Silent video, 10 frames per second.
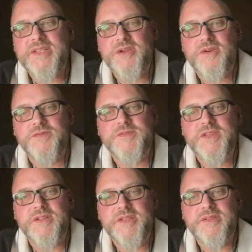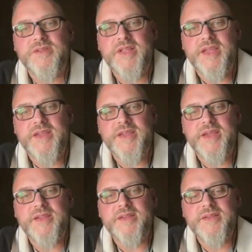to go feel in the leg,
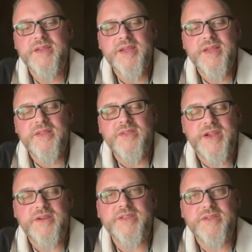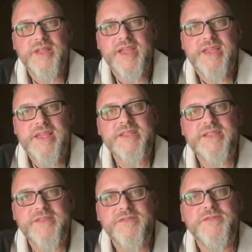and there in the leg, he
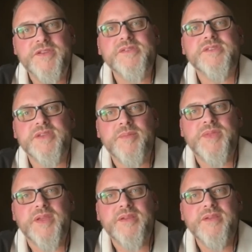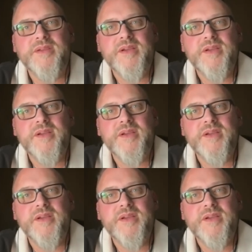did feel something.